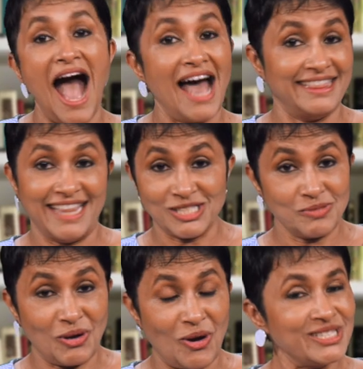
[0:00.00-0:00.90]
and that's
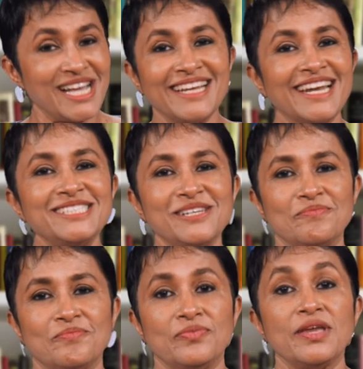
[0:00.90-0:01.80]
because I let
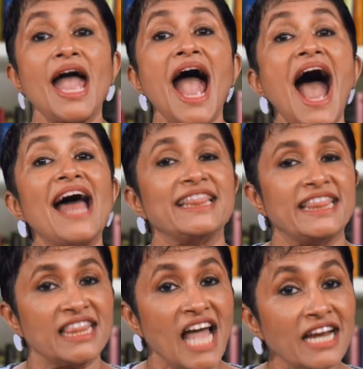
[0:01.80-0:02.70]
him. And
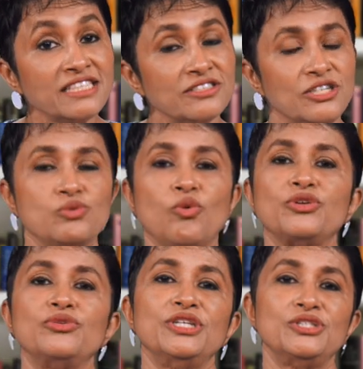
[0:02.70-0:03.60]
that is
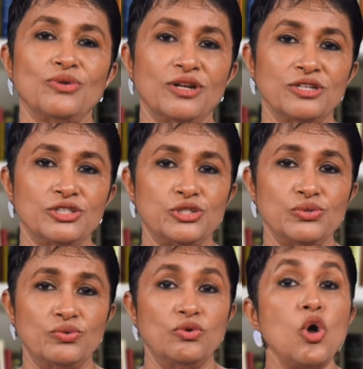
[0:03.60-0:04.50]
what you need to learn
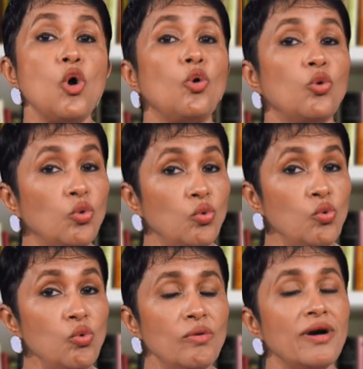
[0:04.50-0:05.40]
too.
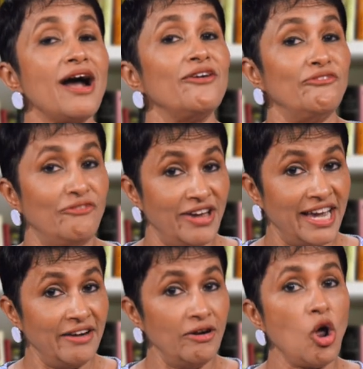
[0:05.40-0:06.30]
Who,
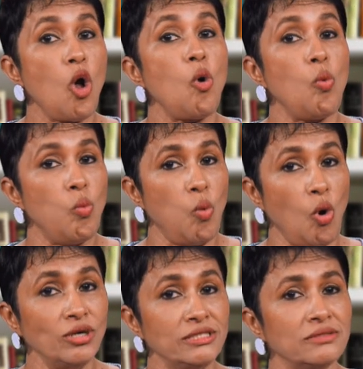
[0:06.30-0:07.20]
where,
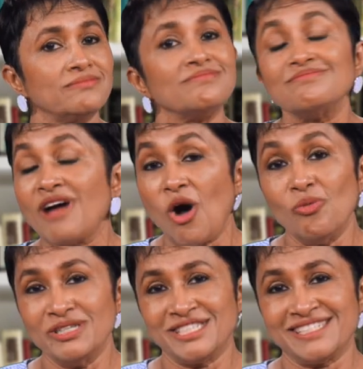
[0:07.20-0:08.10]
what? How
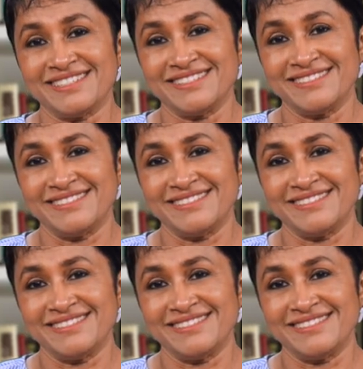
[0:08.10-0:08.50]
much?